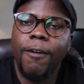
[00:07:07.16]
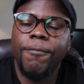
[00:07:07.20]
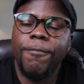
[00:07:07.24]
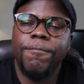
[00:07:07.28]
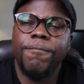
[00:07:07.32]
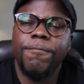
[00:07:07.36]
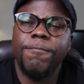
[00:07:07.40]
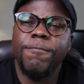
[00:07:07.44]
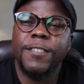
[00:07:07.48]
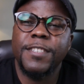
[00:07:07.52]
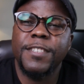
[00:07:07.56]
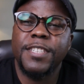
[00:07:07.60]

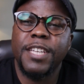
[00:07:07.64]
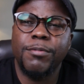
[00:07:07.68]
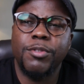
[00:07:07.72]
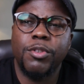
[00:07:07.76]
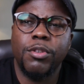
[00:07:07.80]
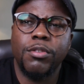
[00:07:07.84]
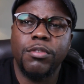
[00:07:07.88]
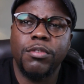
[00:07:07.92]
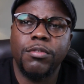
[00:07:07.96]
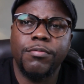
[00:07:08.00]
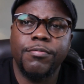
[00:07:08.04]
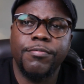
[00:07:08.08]
some
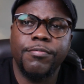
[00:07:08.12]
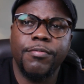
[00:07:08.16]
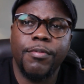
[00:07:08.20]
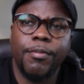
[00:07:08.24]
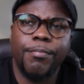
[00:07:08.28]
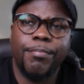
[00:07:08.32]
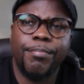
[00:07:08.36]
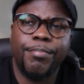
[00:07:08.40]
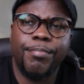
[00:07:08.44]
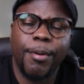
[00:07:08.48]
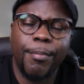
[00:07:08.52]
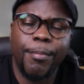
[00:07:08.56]
sort of
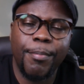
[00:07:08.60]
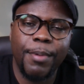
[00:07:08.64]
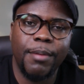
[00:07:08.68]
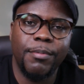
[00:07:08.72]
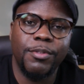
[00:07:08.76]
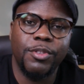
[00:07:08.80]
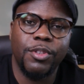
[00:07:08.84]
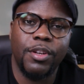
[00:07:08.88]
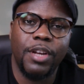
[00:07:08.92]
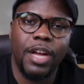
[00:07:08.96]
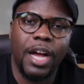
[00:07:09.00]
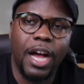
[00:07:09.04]
problems
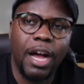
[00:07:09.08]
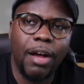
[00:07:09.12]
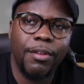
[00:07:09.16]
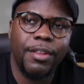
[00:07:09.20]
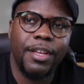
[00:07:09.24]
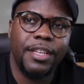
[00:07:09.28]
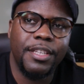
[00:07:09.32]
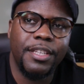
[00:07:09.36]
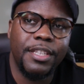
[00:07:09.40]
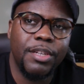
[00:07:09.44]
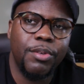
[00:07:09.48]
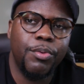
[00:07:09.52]
on how they
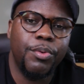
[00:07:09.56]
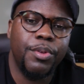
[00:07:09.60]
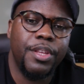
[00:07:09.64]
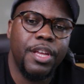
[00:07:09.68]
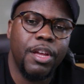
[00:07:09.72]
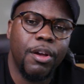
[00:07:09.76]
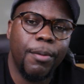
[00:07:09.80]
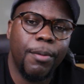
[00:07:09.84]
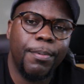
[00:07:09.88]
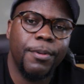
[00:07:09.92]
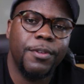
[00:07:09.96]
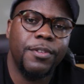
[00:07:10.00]
deal with the
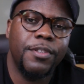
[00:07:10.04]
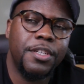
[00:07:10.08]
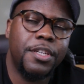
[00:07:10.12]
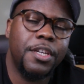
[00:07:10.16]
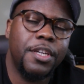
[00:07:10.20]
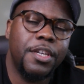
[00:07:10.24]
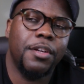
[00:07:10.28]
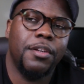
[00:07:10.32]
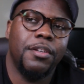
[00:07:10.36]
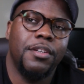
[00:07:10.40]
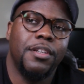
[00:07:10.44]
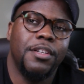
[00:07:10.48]

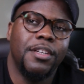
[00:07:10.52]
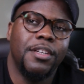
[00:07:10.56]
opposition.